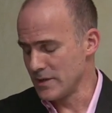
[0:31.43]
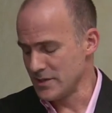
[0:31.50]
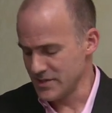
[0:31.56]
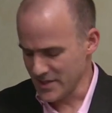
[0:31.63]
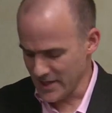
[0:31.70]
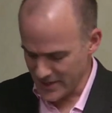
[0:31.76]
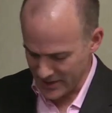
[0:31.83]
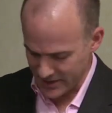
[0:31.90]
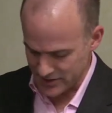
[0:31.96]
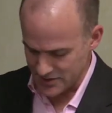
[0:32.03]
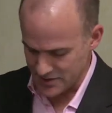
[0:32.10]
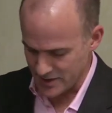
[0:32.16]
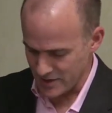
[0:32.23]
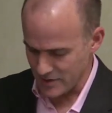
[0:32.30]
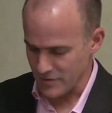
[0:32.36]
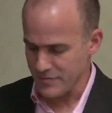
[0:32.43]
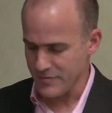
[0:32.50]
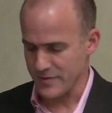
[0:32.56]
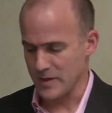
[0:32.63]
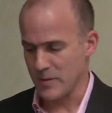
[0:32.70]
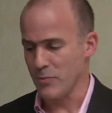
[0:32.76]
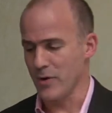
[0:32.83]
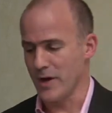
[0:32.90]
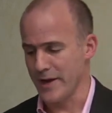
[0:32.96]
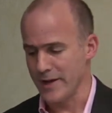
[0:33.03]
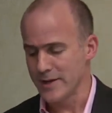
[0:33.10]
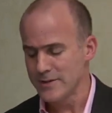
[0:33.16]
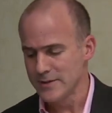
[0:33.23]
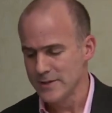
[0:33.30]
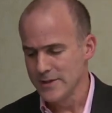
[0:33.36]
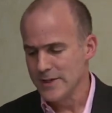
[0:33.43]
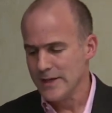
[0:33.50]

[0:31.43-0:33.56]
designing this kind of product.